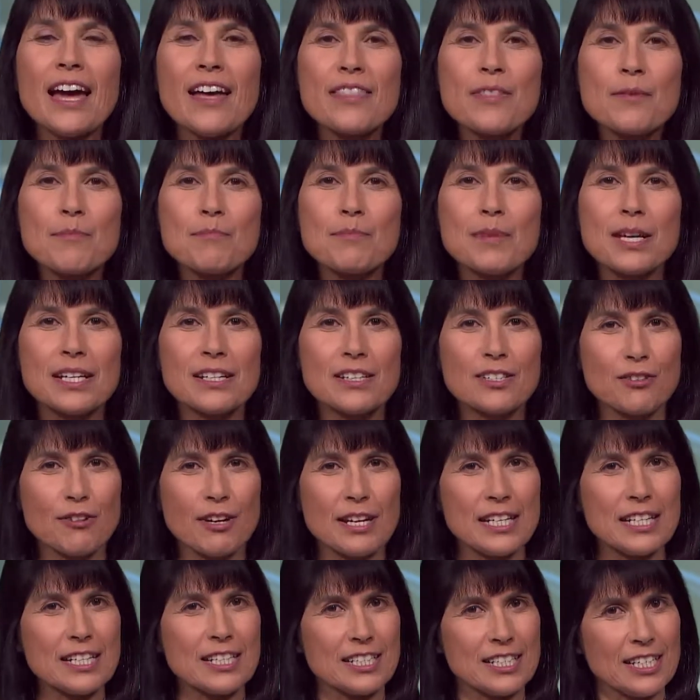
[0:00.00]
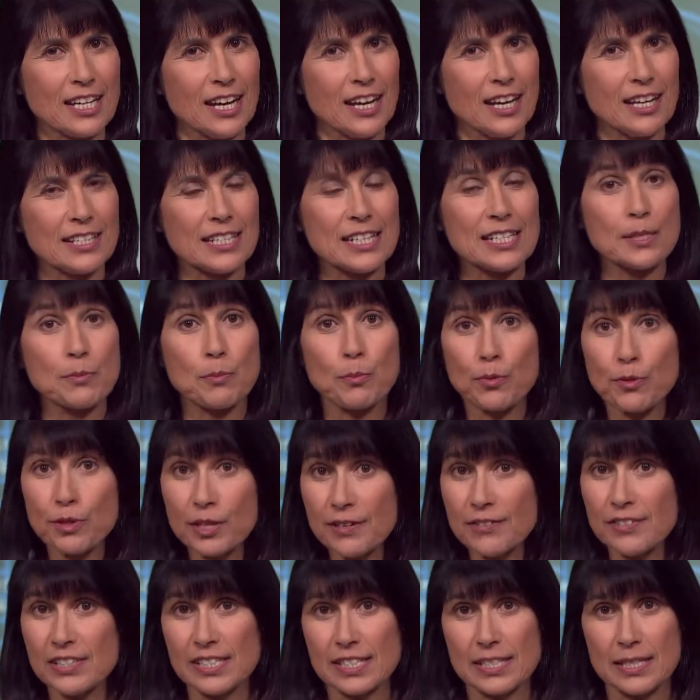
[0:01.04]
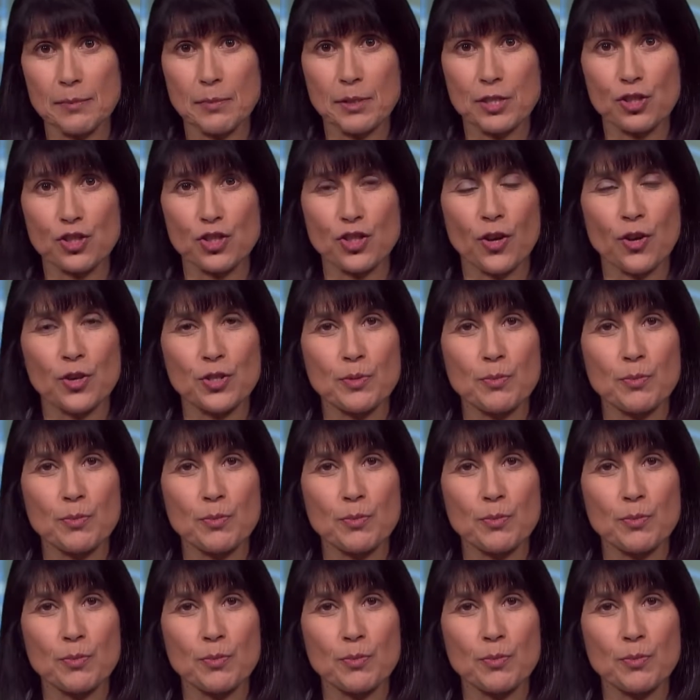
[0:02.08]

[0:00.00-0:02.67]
The Mediterranean diet has previously been shown